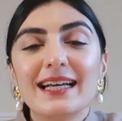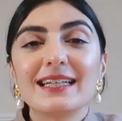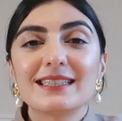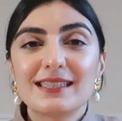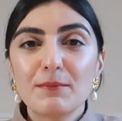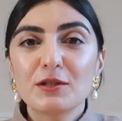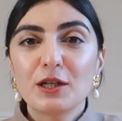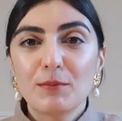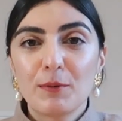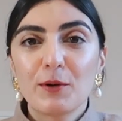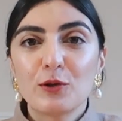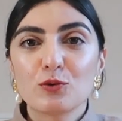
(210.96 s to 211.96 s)
Accepting a
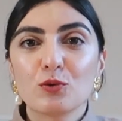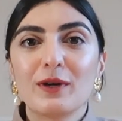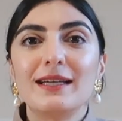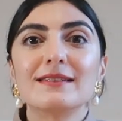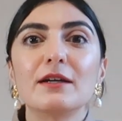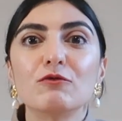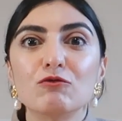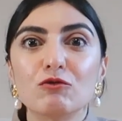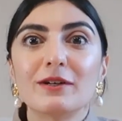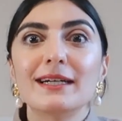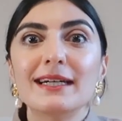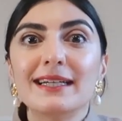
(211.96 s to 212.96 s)
proposal is a
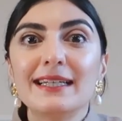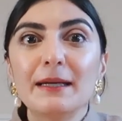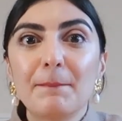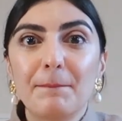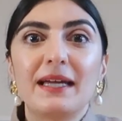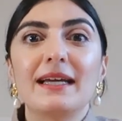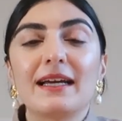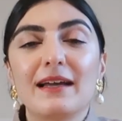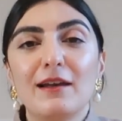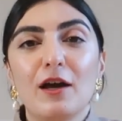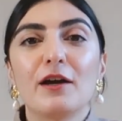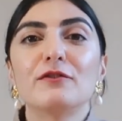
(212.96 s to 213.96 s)
really
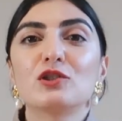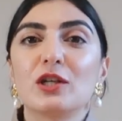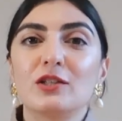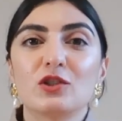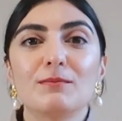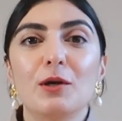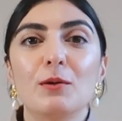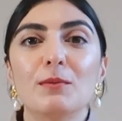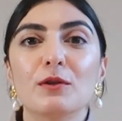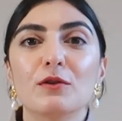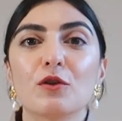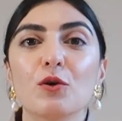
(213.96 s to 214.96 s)
big life-changing
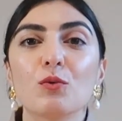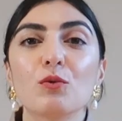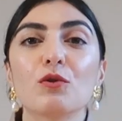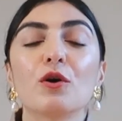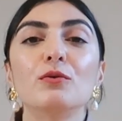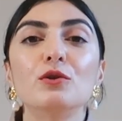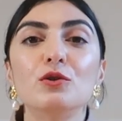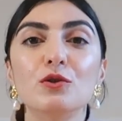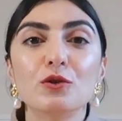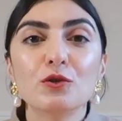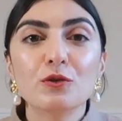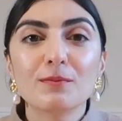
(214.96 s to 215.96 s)
moment that although
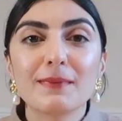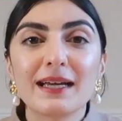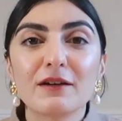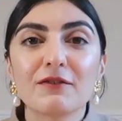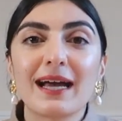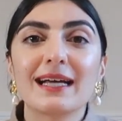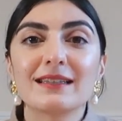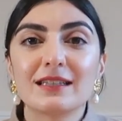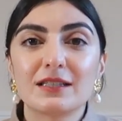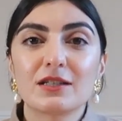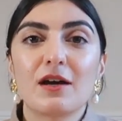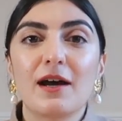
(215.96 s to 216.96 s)
you may have had
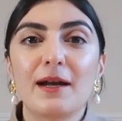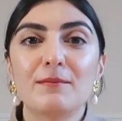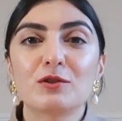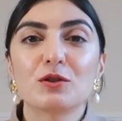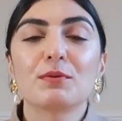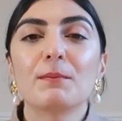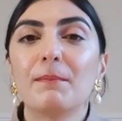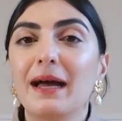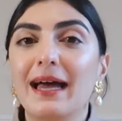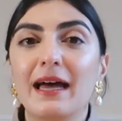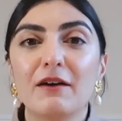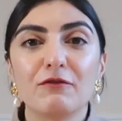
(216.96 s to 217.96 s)
the time to
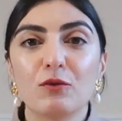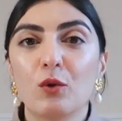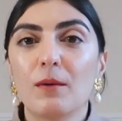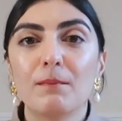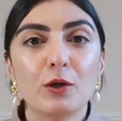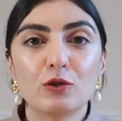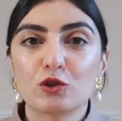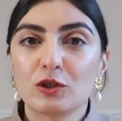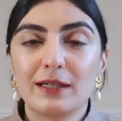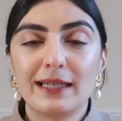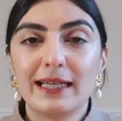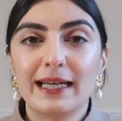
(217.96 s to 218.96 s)
prepare for
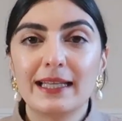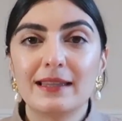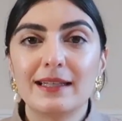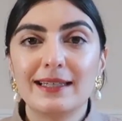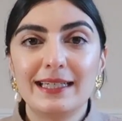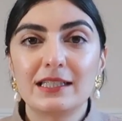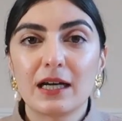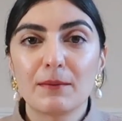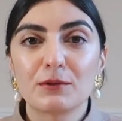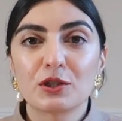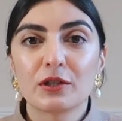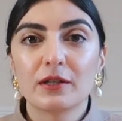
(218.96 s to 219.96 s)
emotionally in the lead
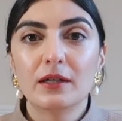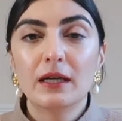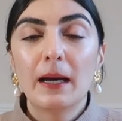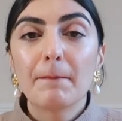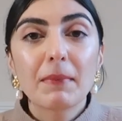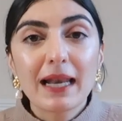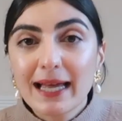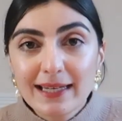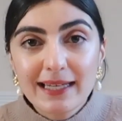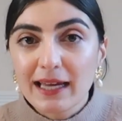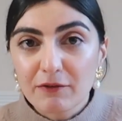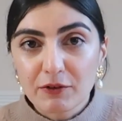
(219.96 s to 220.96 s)
up to
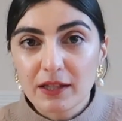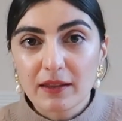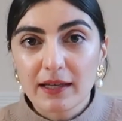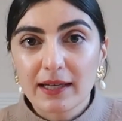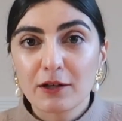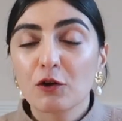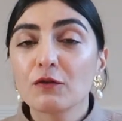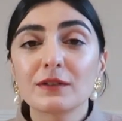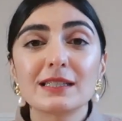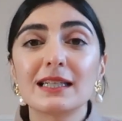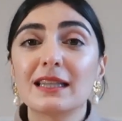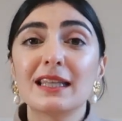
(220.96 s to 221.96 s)
planning everything and
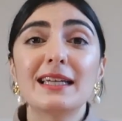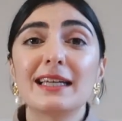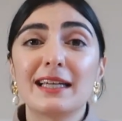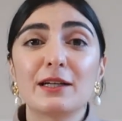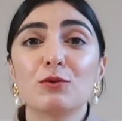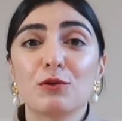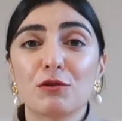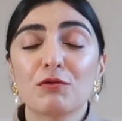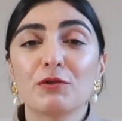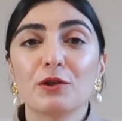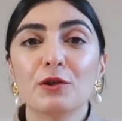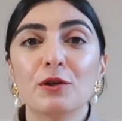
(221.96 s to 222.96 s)
obviously thinking it all
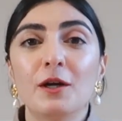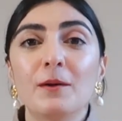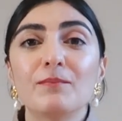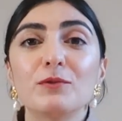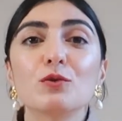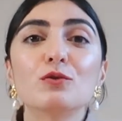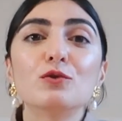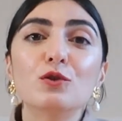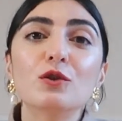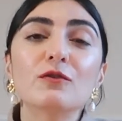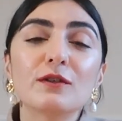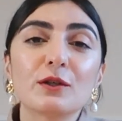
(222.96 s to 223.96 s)
through, your
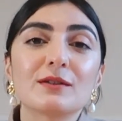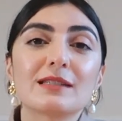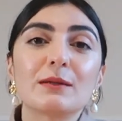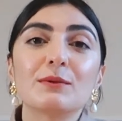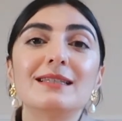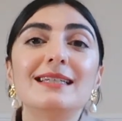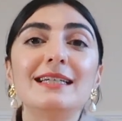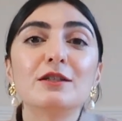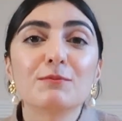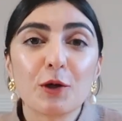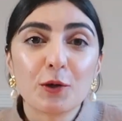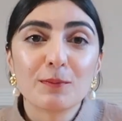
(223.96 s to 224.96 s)
new fiance will need
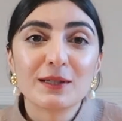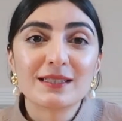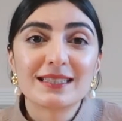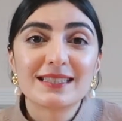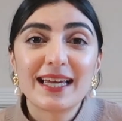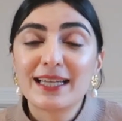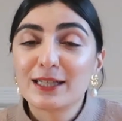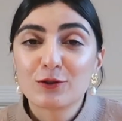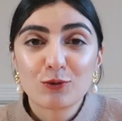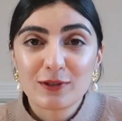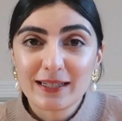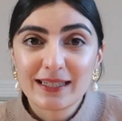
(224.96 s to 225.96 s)
a moment to take it
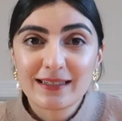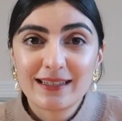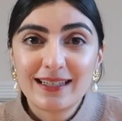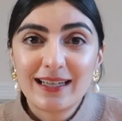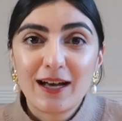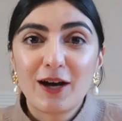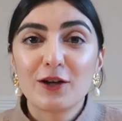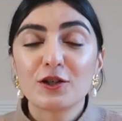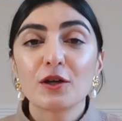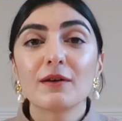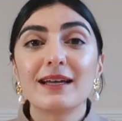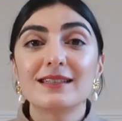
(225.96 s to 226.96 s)
all in. I
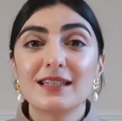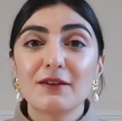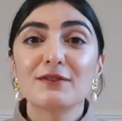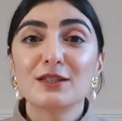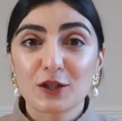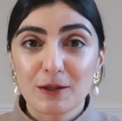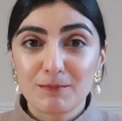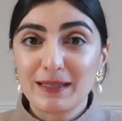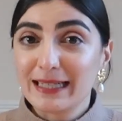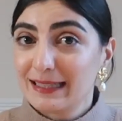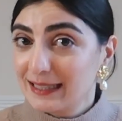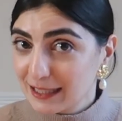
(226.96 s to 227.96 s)
know it definitely took
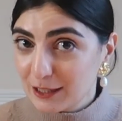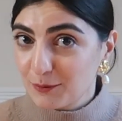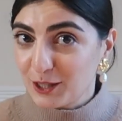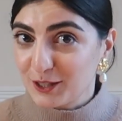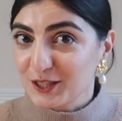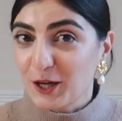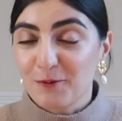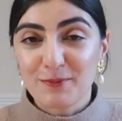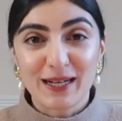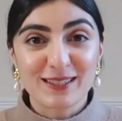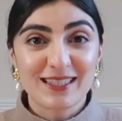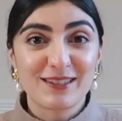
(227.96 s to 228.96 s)
me a little while to come
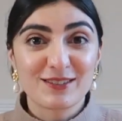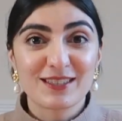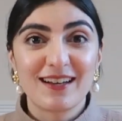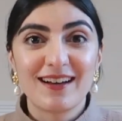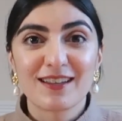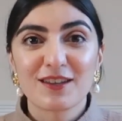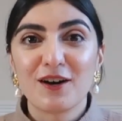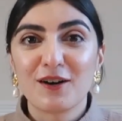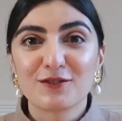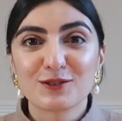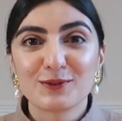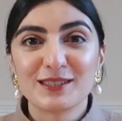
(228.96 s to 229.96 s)
back down to earth
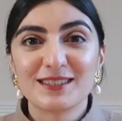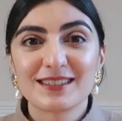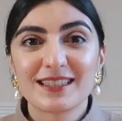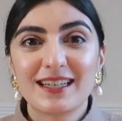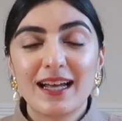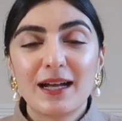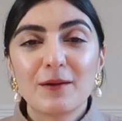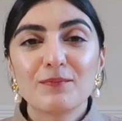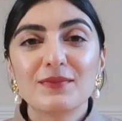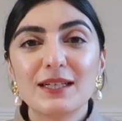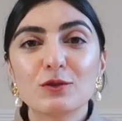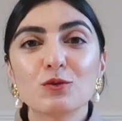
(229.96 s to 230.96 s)
afterwards.
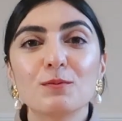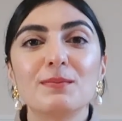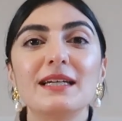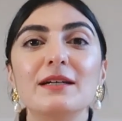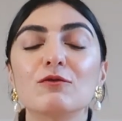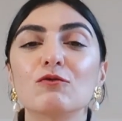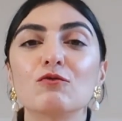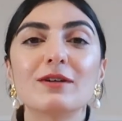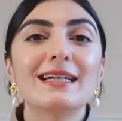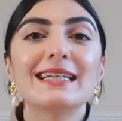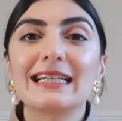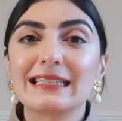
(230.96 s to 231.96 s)
This will be
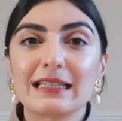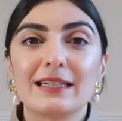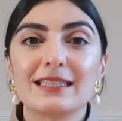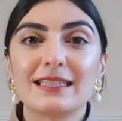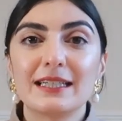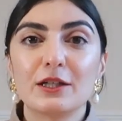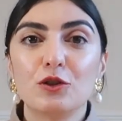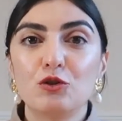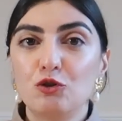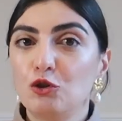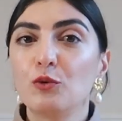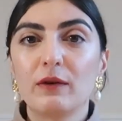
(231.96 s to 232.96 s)
really exciting
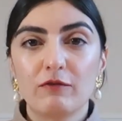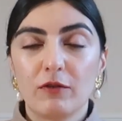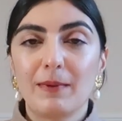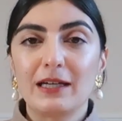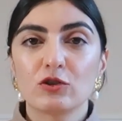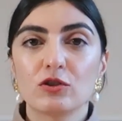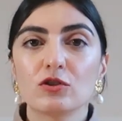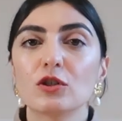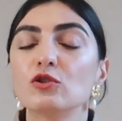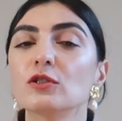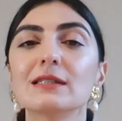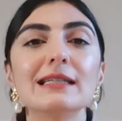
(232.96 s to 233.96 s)
new information,
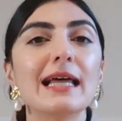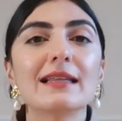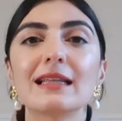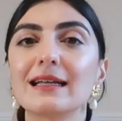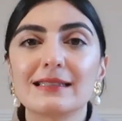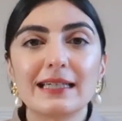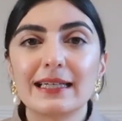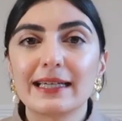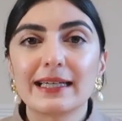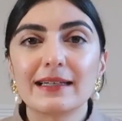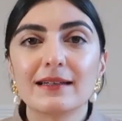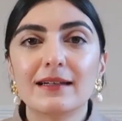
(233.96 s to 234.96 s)
so just let that sink
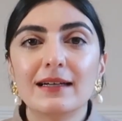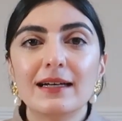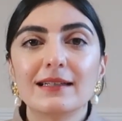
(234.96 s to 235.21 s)
in.